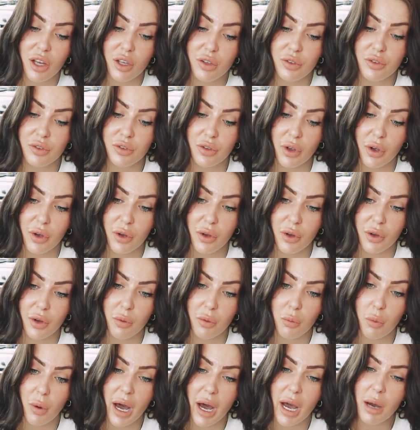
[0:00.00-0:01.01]

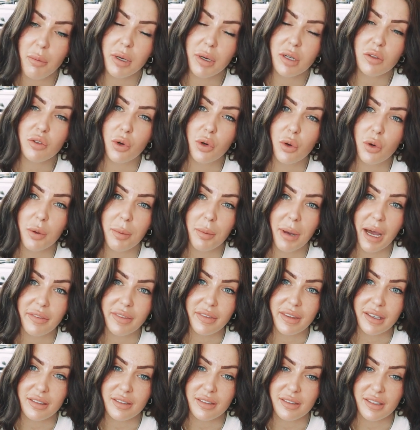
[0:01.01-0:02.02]
So, why I want to talk
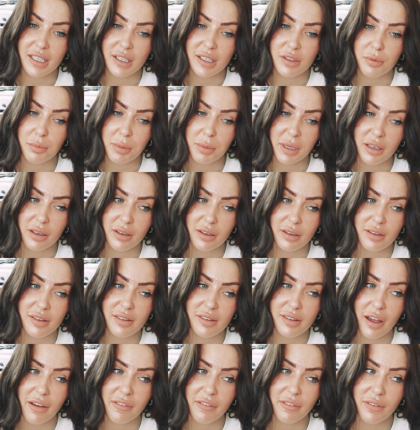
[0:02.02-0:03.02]
about this is
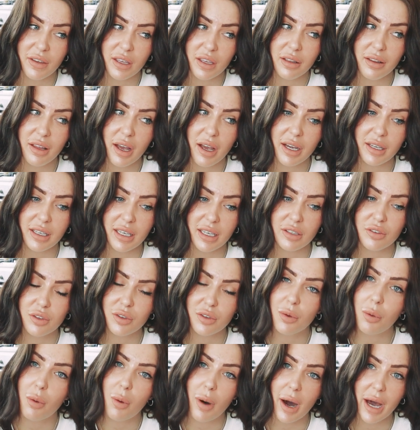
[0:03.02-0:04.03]
because I feel like it's
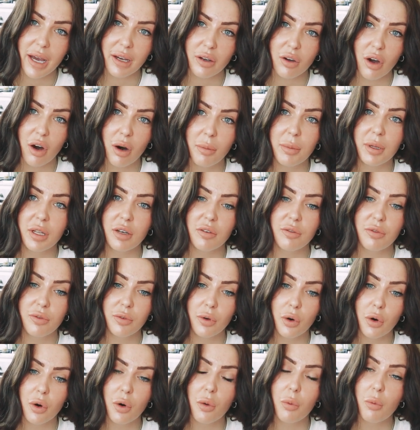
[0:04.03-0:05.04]
quite common
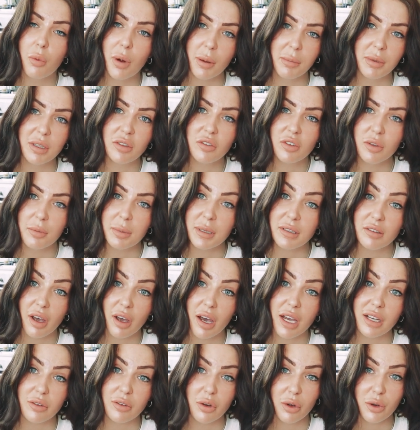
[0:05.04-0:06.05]
for women to be
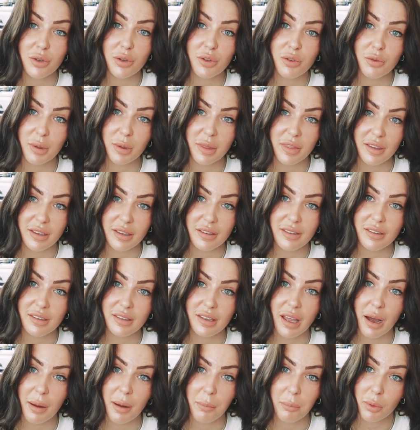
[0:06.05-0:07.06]
diagnosed with this
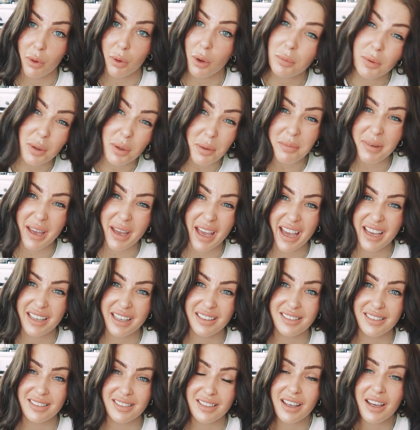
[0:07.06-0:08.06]
um, problem
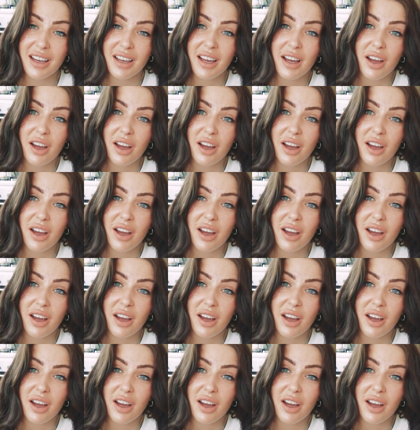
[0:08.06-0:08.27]
and